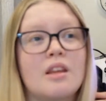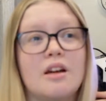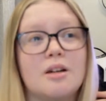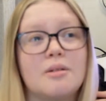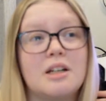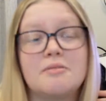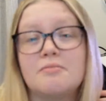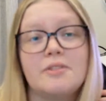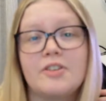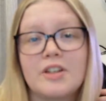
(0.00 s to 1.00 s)
I
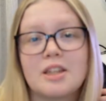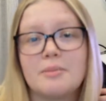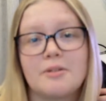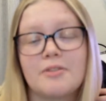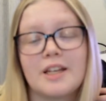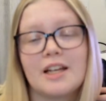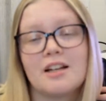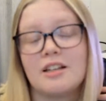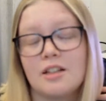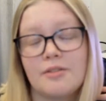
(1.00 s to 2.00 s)
reread them every year.
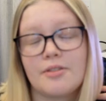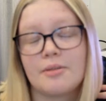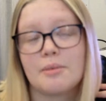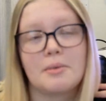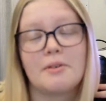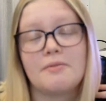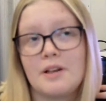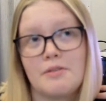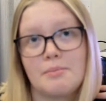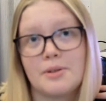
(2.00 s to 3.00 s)
I love them. They're my
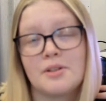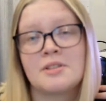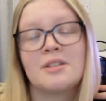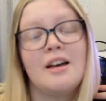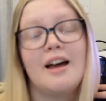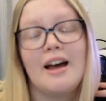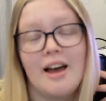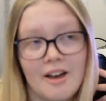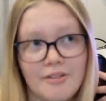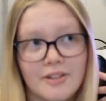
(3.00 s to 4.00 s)
favourite books
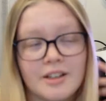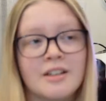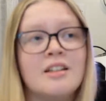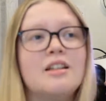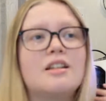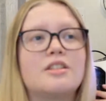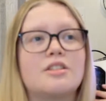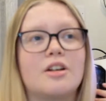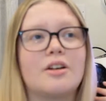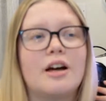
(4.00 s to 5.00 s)
ever.
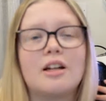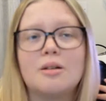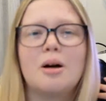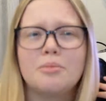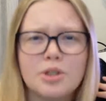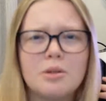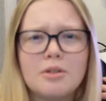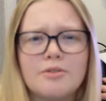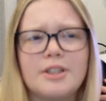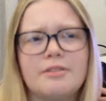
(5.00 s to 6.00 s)
So, and I'm due
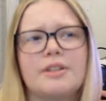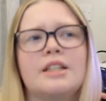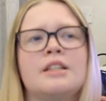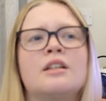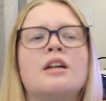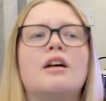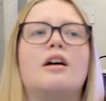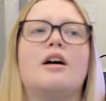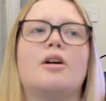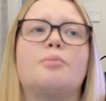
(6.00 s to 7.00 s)
a reread.
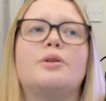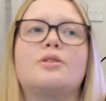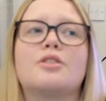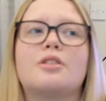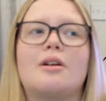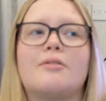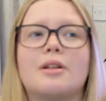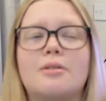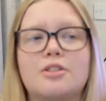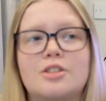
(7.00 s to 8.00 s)
But also I
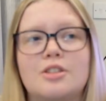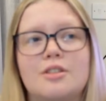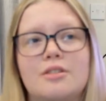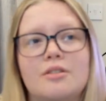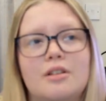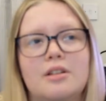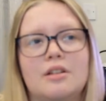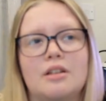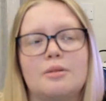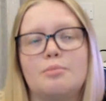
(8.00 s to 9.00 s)
really want to do
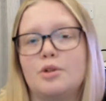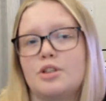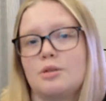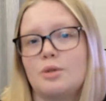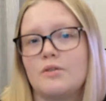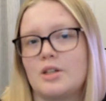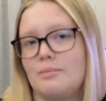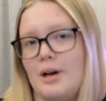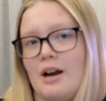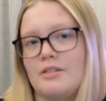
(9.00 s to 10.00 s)
the book to movie
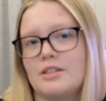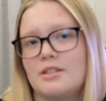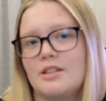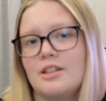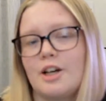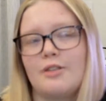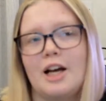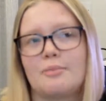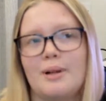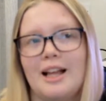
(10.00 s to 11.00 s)
comparison that I've
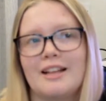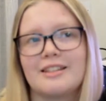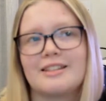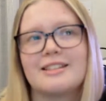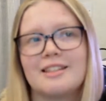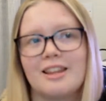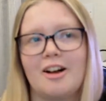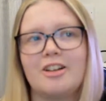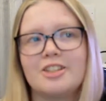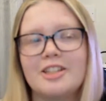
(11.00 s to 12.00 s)
had planned since
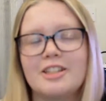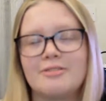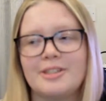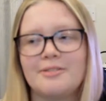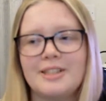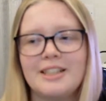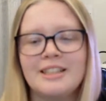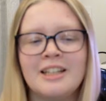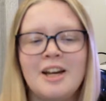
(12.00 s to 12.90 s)
last year's reread,